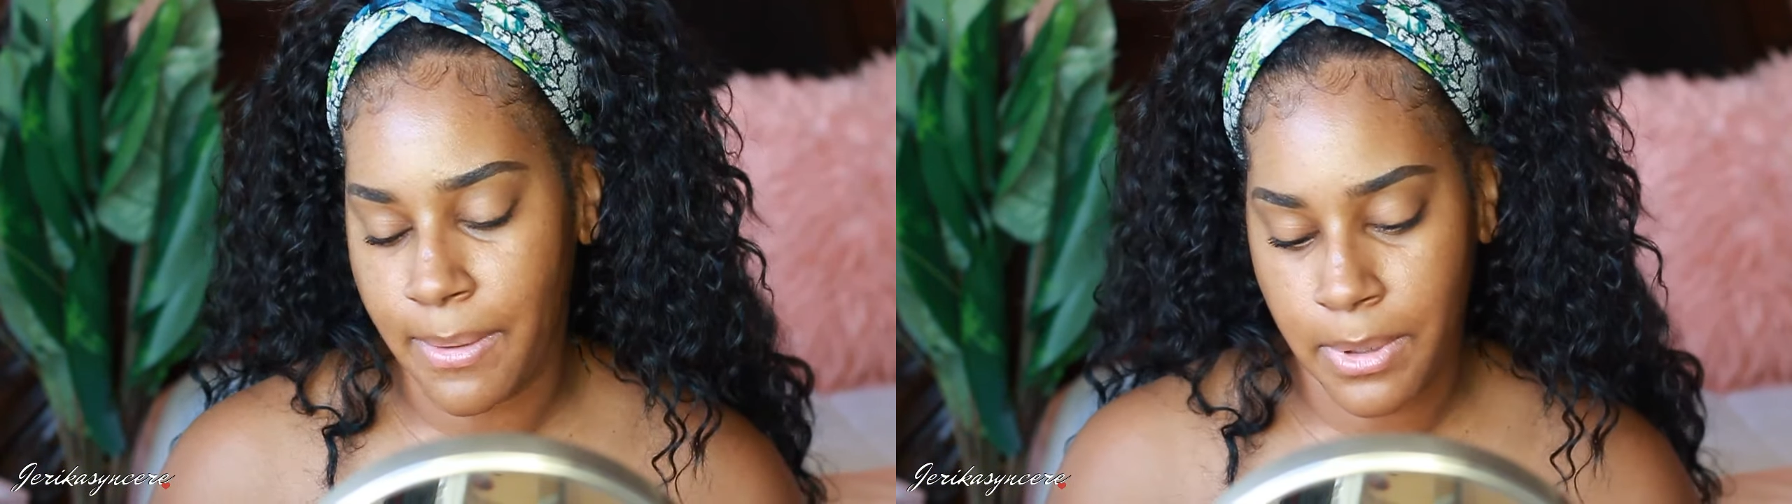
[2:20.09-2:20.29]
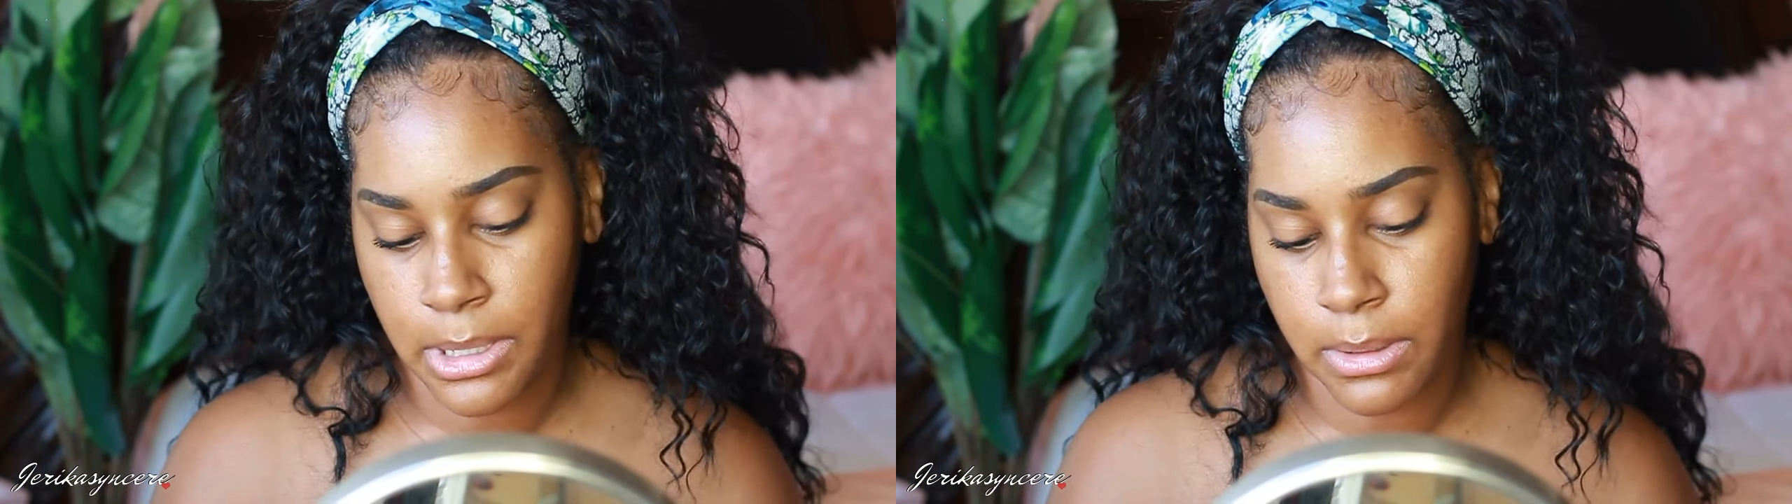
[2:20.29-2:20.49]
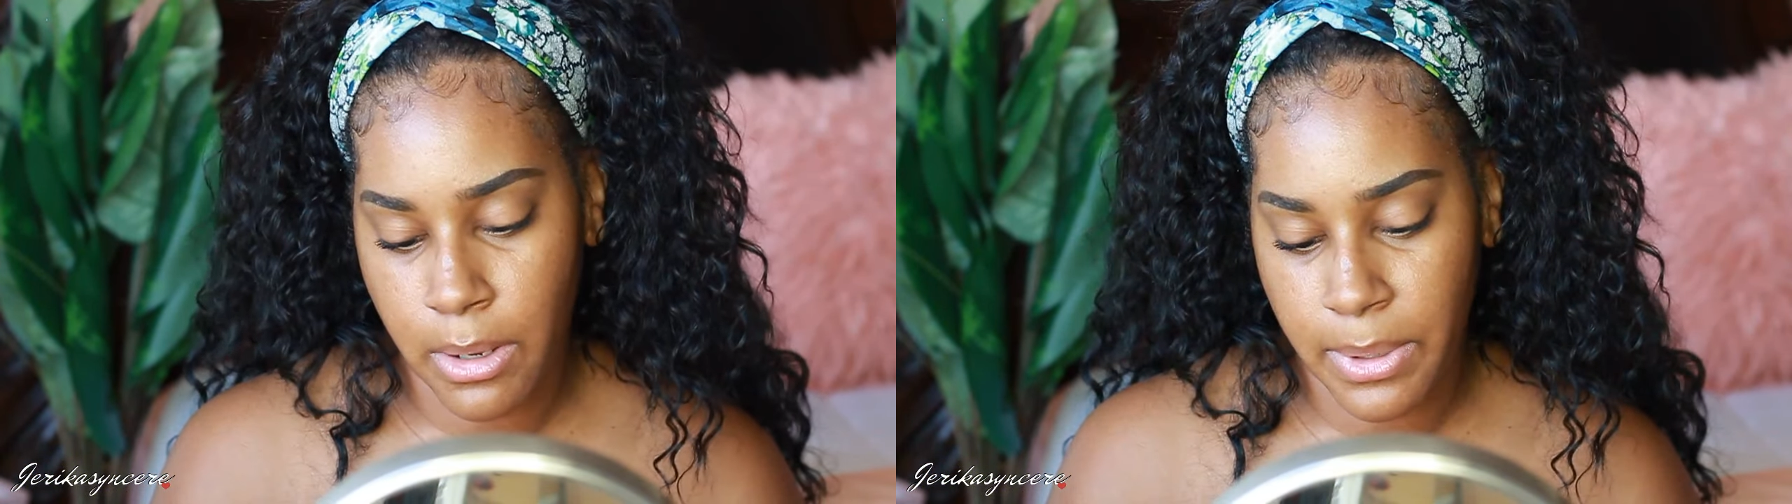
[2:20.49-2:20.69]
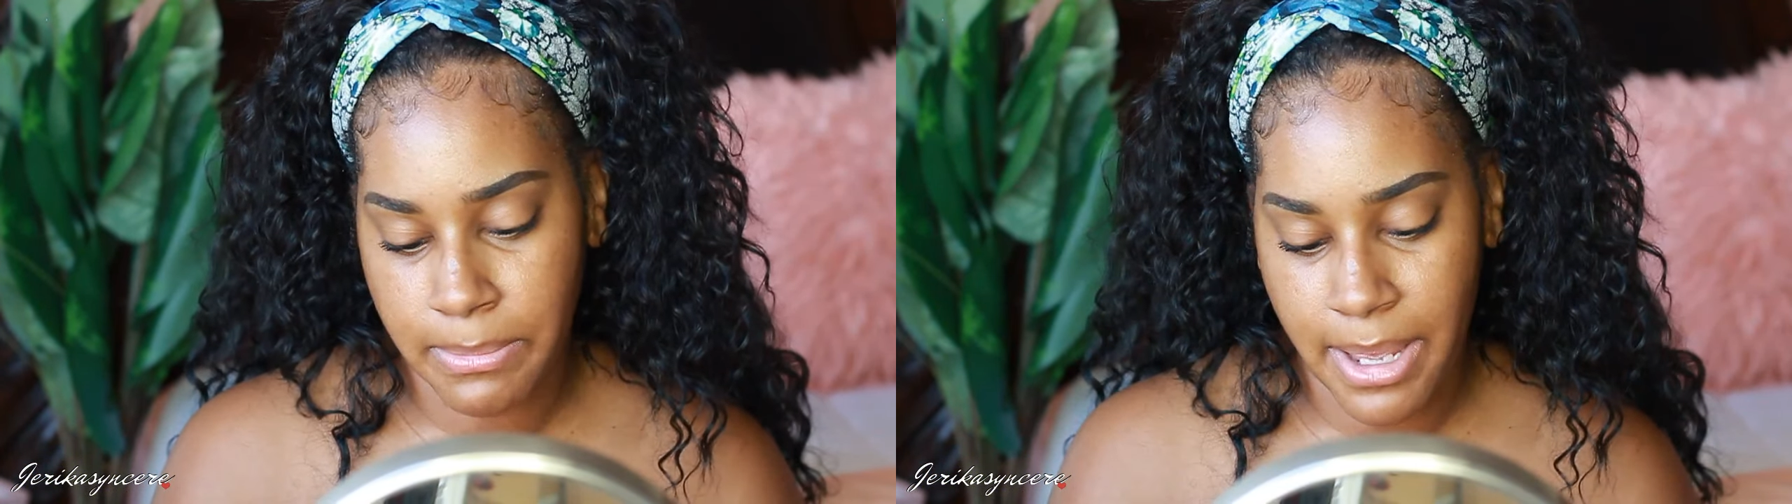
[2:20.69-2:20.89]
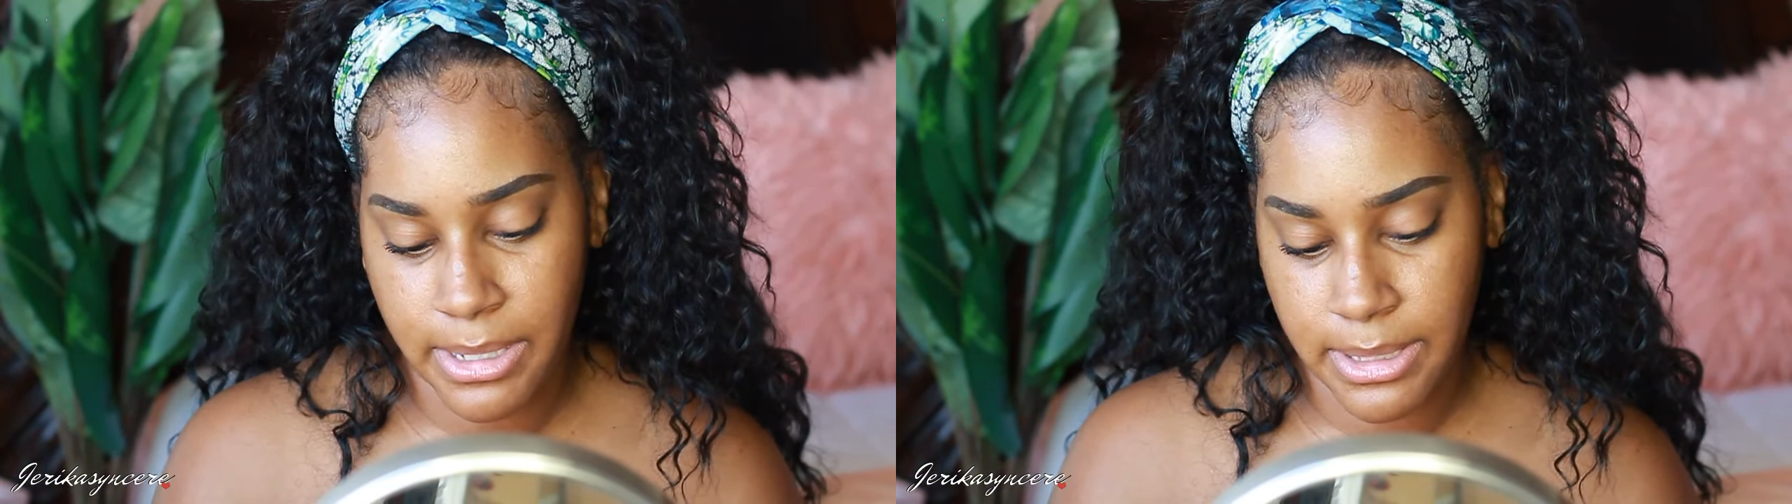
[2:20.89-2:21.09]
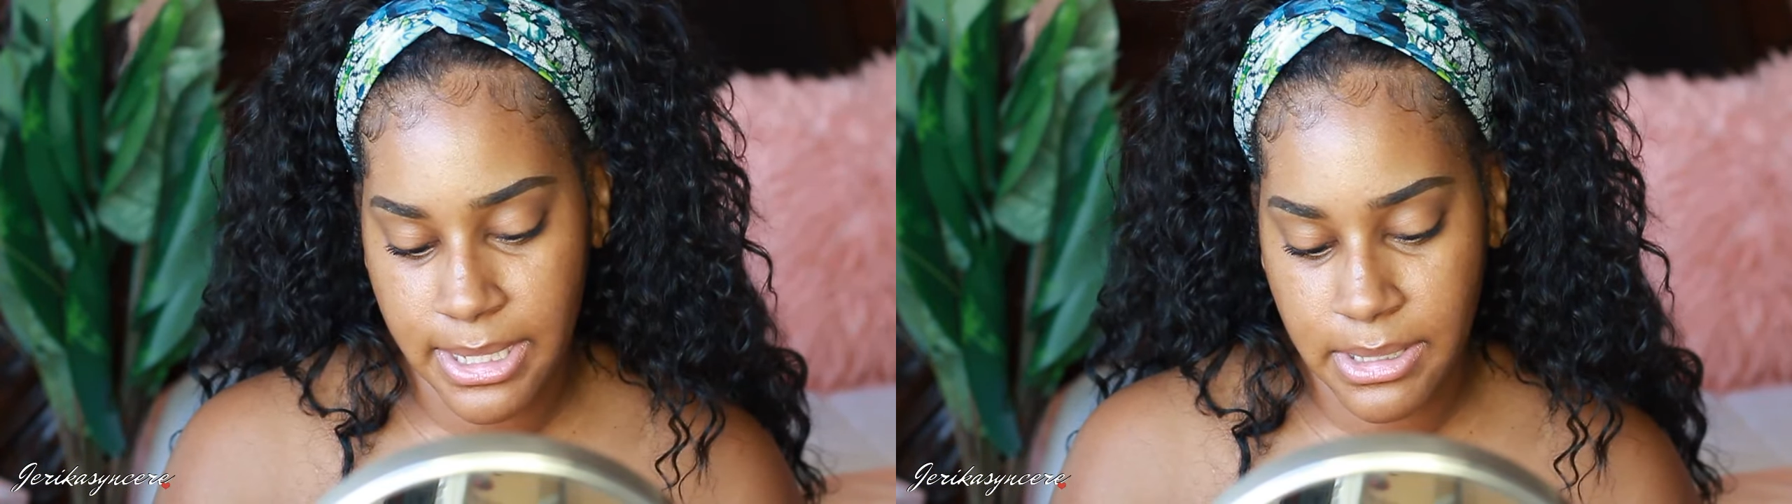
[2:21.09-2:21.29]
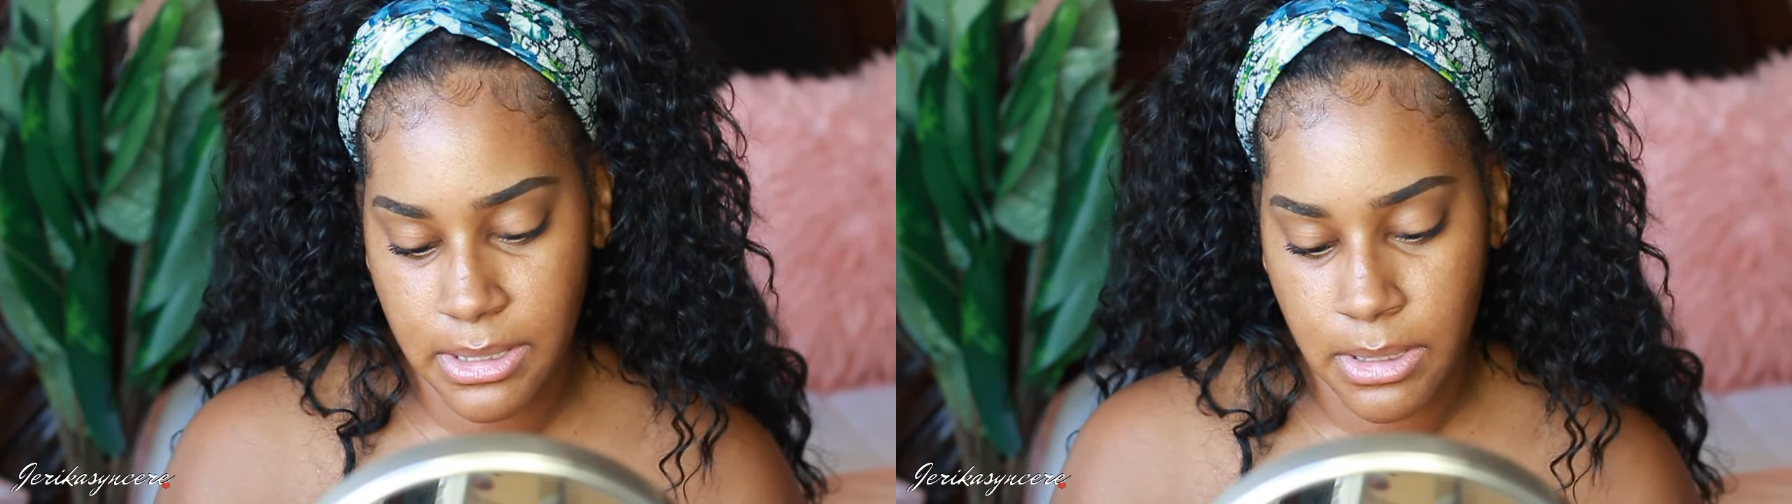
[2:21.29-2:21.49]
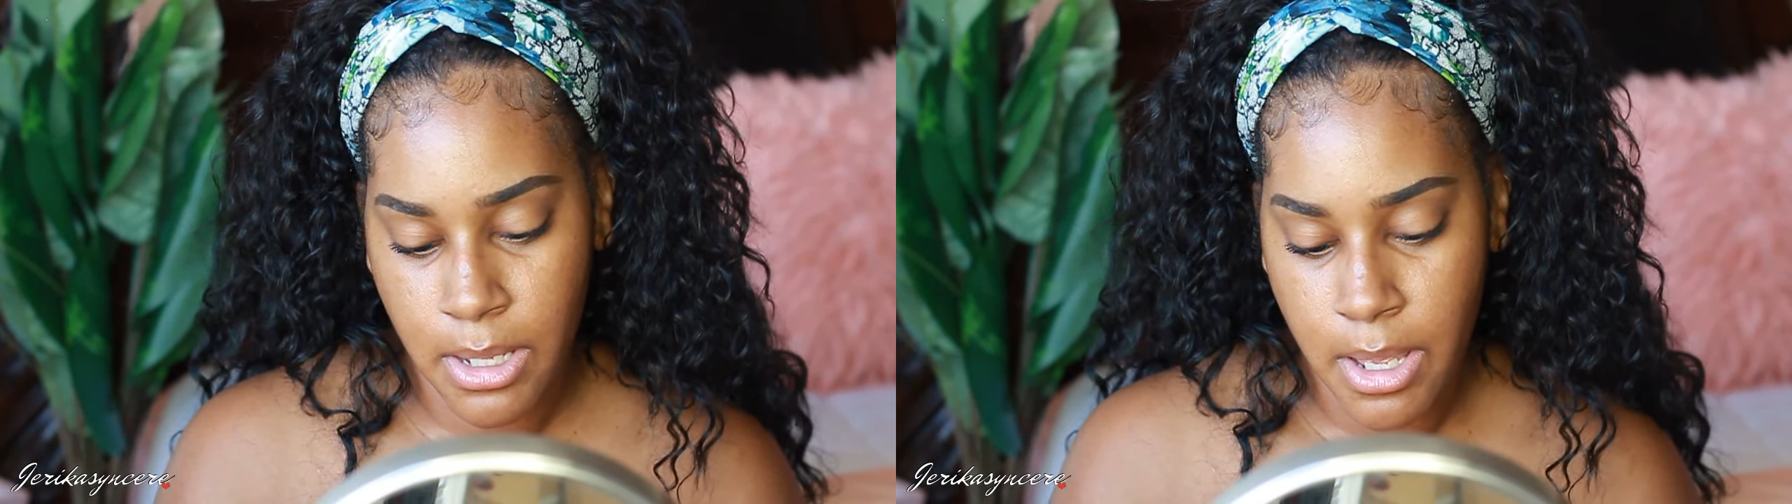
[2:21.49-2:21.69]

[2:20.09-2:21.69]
I'm going to go in with my NYX